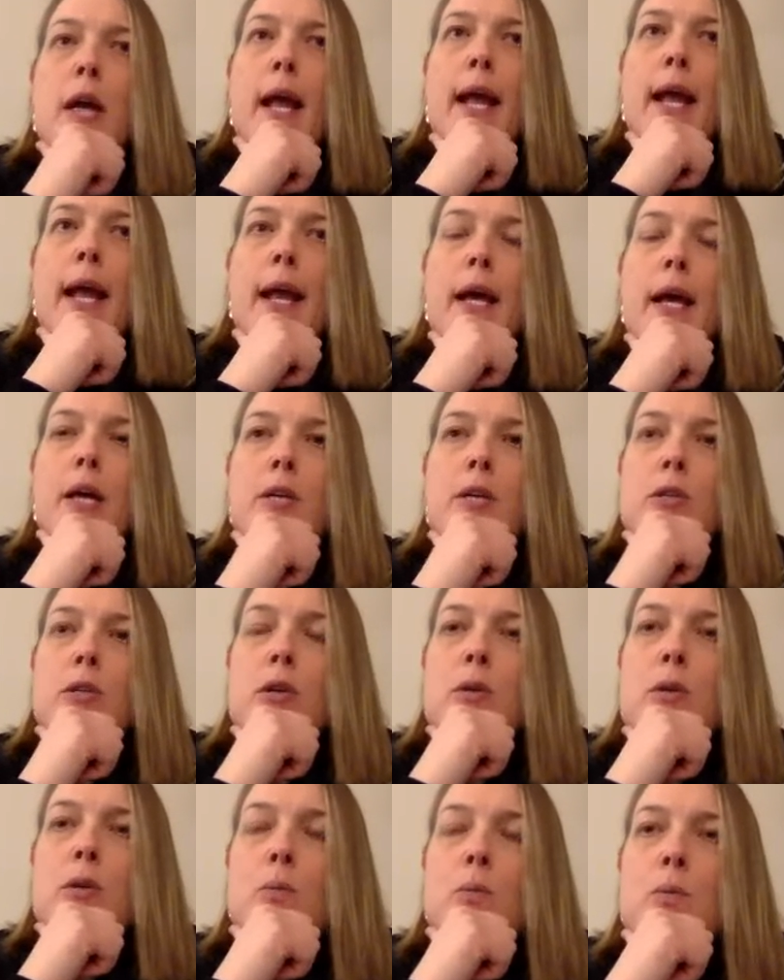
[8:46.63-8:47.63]
and
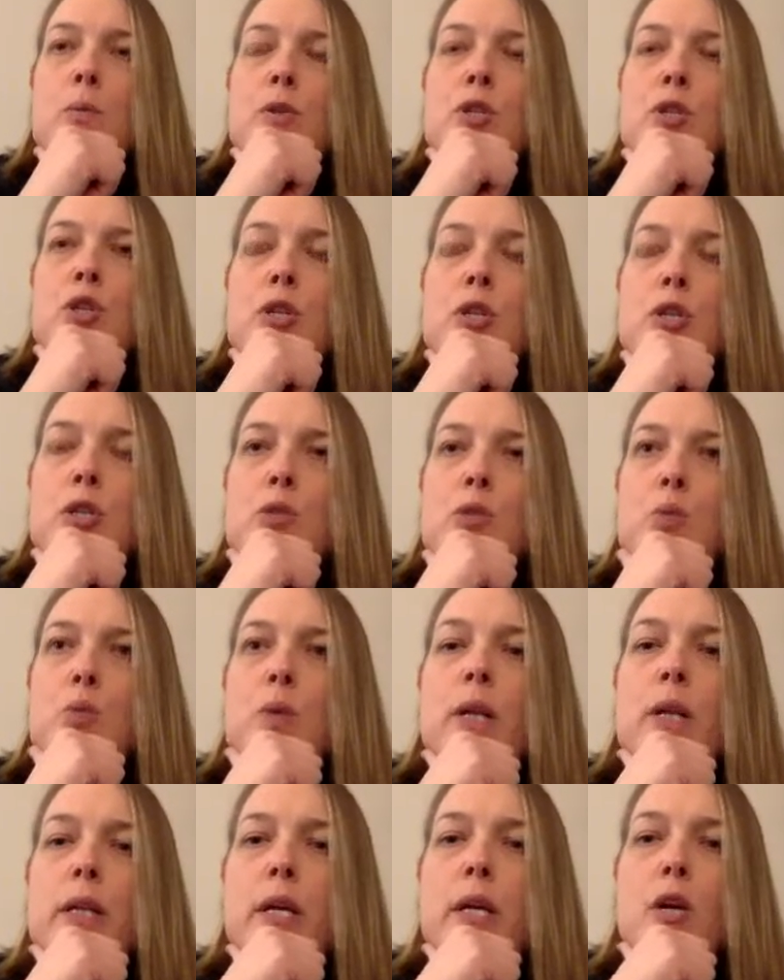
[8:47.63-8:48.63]
was just
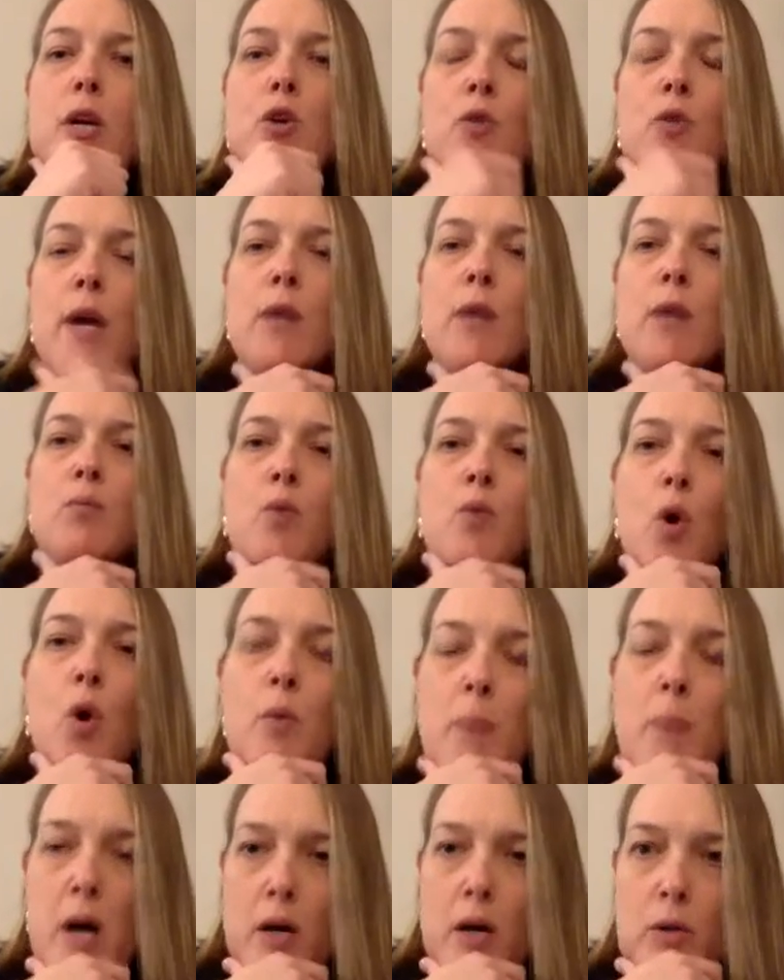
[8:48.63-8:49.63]
really a great
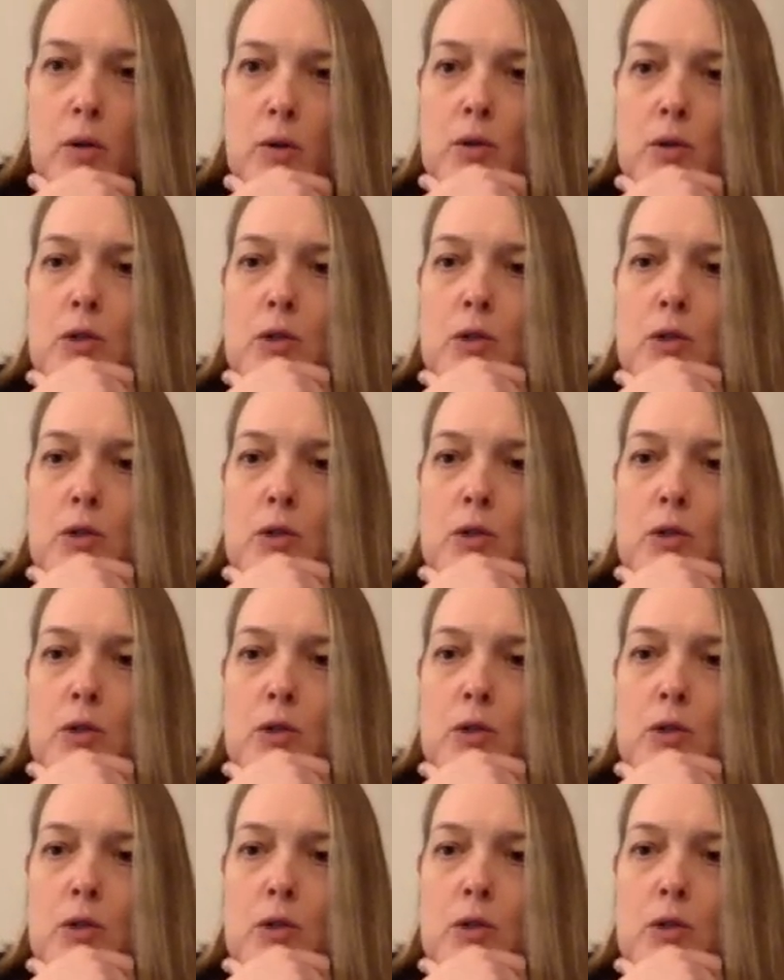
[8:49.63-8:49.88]
role model.